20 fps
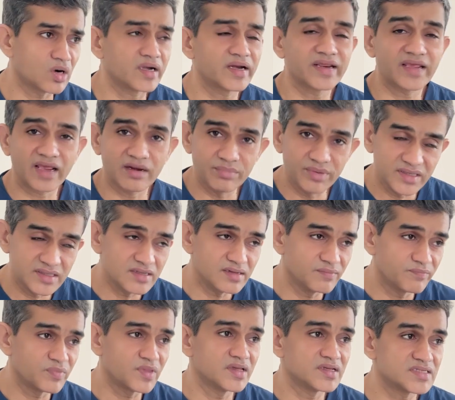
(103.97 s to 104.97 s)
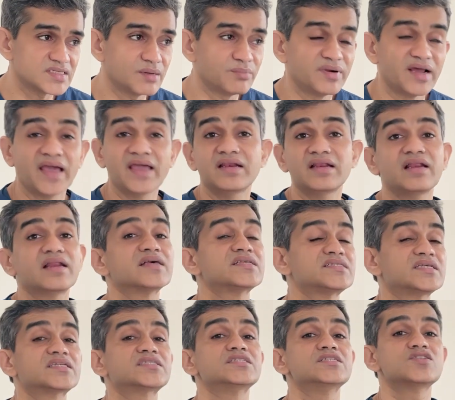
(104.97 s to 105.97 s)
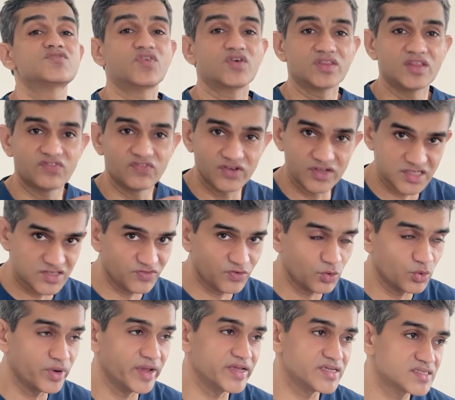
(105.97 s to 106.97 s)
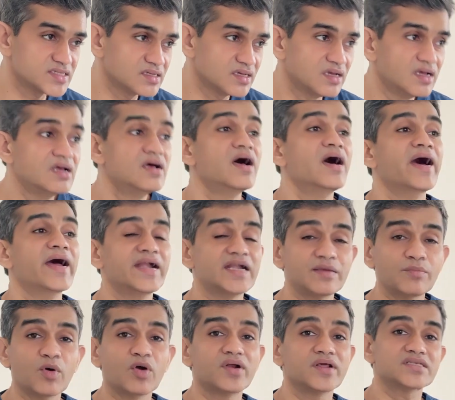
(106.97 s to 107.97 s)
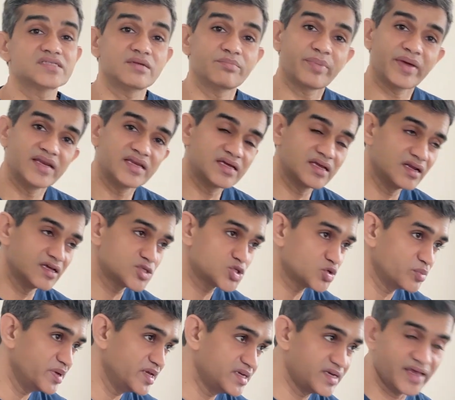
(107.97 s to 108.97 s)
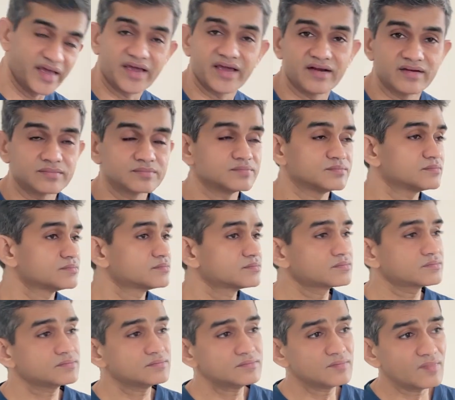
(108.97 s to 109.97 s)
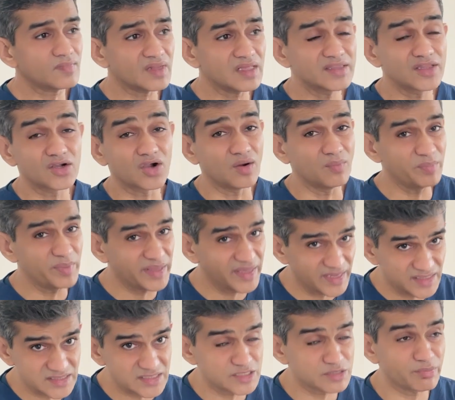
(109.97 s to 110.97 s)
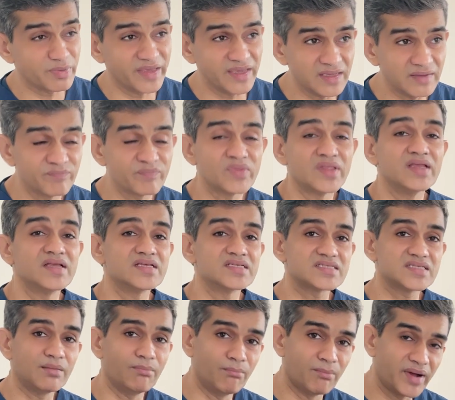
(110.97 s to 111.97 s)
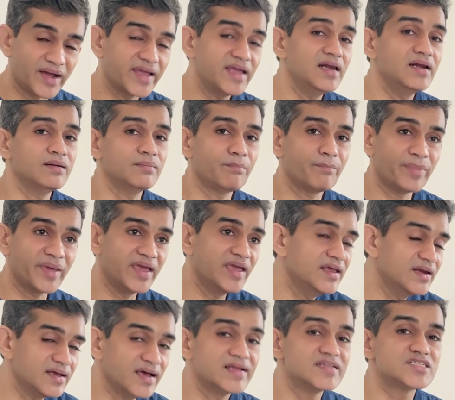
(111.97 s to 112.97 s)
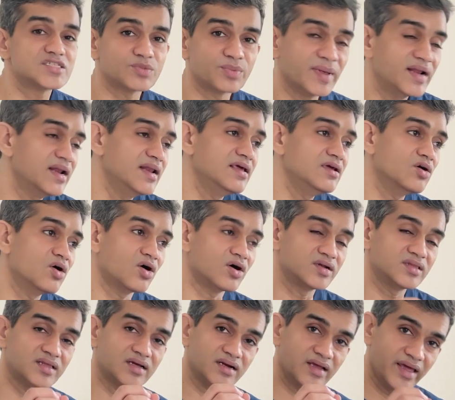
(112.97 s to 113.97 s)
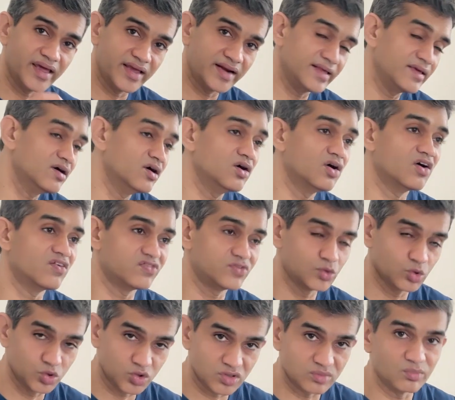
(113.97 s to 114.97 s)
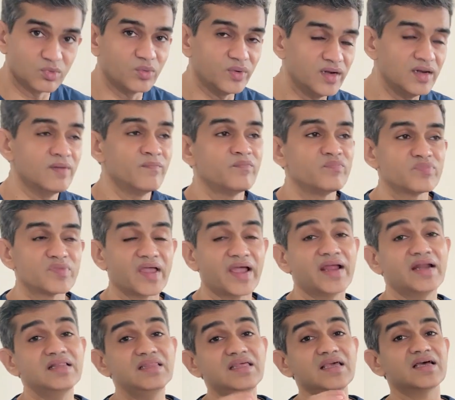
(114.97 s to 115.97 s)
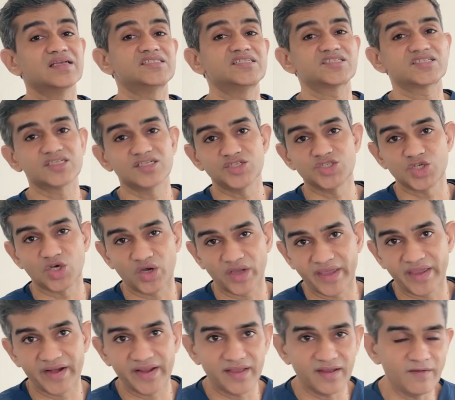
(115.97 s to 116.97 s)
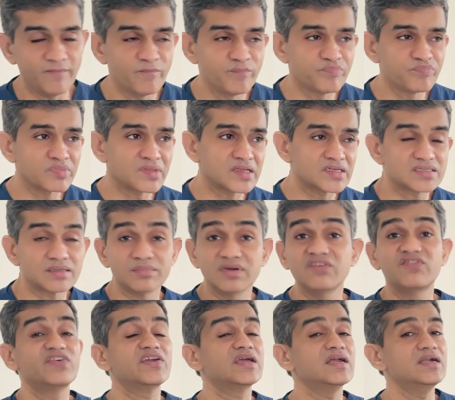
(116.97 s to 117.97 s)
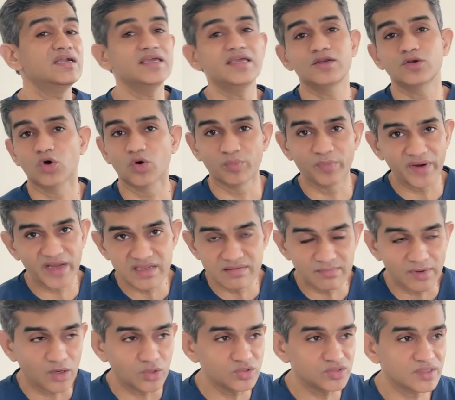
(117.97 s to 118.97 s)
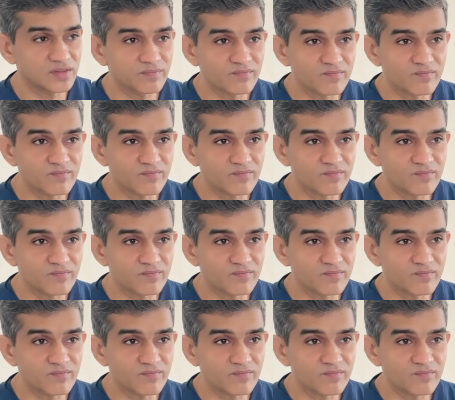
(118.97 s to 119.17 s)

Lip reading: can be some dietary restrictions for the first few days, antibiotics and painkillers to be taken. The complications being some mild pain and swelling on the area of tooth removal and the adjacent jaw area, some difficulty in opening mouth,